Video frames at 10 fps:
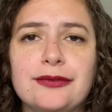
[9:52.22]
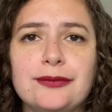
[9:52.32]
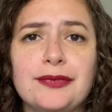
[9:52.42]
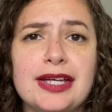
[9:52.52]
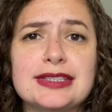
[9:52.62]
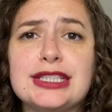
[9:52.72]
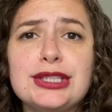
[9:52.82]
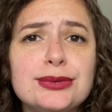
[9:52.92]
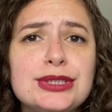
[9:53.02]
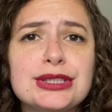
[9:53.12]
as
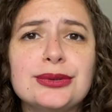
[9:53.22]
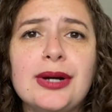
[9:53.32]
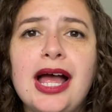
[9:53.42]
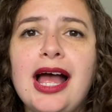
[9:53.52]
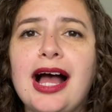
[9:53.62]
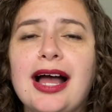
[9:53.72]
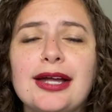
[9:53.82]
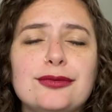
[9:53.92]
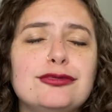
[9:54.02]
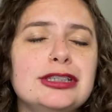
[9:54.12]
you do.
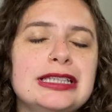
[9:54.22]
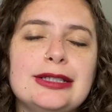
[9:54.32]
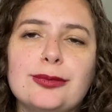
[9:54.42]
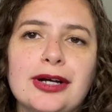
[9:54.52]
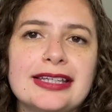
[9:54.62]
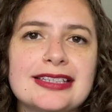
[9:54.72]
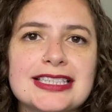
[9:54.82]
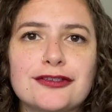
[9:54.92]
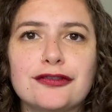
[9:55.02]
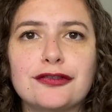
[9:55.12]
I really want
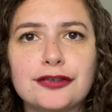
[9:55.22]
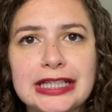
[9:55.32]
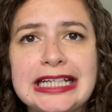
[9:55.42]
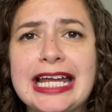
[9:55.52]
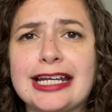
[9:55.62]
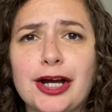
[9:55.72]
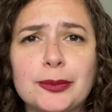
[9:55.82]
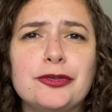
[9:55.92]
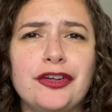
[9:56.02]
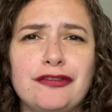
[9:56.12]
this free and
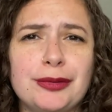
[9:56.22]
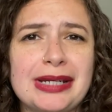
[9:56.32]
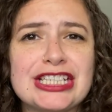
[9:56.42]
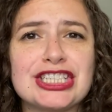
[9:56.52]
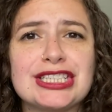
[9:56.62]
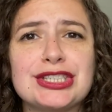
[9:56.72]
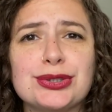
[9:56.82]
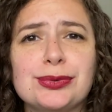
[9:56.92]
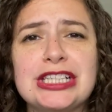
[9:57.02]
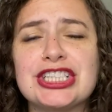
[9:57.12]
helpful information
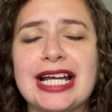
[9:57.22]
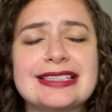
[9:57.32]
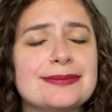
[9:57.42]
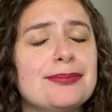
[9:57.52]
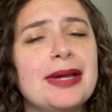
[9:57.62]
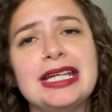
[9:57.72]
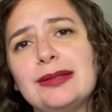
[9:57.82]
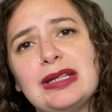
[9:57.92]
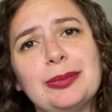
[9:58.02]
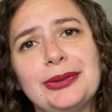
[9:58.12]
to reach as many
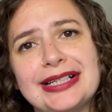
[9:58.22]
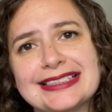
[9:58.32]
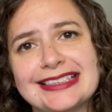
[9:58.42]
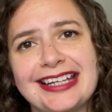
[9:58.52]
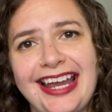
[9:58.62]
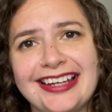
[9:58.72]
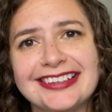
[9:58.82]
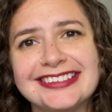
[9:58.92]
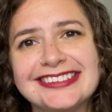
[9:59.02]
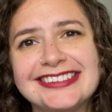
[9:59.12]
people as it
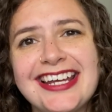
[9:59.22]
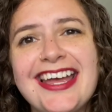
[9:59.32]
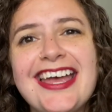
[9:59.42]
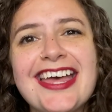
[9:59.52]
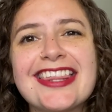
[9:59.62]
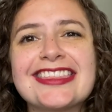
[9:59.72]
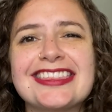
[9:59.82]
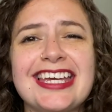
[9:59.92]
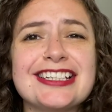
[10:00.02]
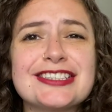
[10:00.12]
can.
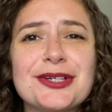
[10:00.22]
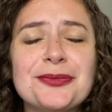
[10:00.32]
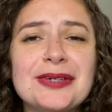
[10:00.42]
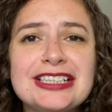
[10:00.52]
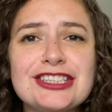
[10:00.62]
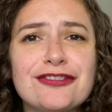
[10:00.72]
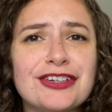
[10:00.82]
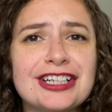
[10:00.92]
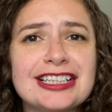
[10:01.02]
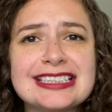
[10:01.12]
Thanks so much
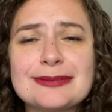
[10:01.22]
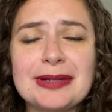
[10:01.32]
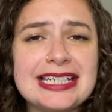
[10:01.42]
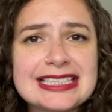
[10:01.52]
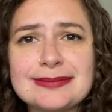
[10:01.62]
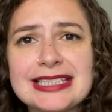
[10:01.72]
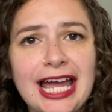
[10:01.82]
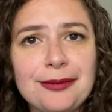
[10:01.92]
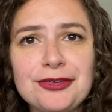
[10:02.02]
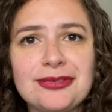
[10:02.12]
for spending some
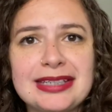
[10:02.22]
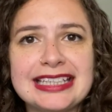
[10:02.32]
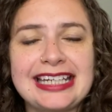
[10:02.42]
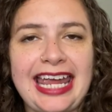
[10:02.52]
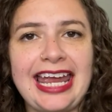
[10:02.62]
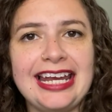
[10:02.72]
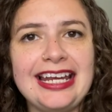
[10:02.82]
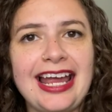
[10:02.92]
time with me today.